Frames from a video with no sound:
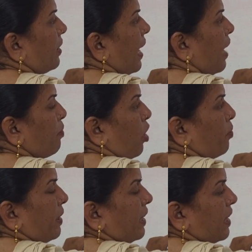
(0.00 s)
Time how
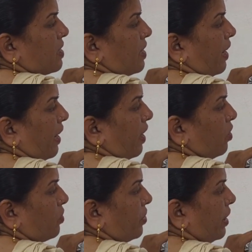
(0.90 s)
many years they
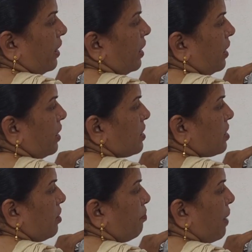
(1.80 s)
gave? 3 years
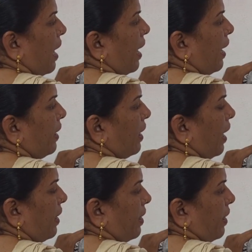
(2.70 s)
by
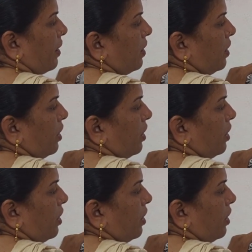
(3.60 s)
100.